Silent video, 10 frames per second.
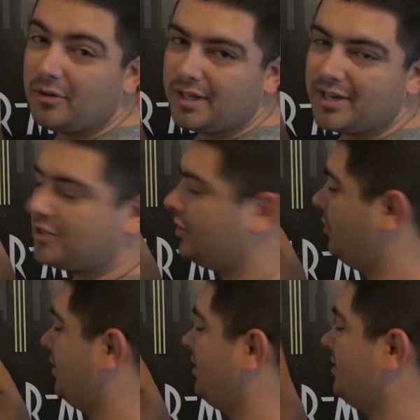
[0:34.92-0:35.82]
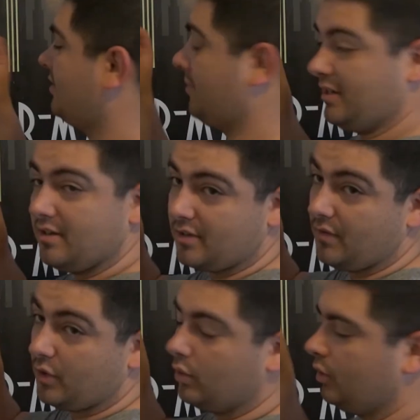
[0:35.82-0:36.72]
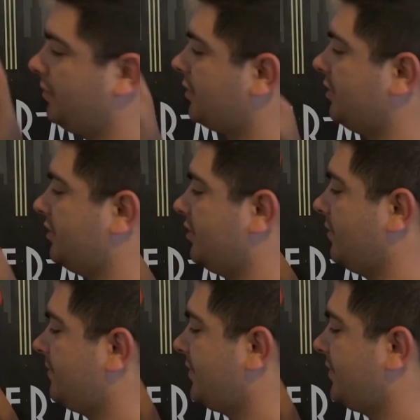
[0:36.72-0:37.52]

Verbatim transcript: only issue with this, I mean, it does give you a cool little booklet too,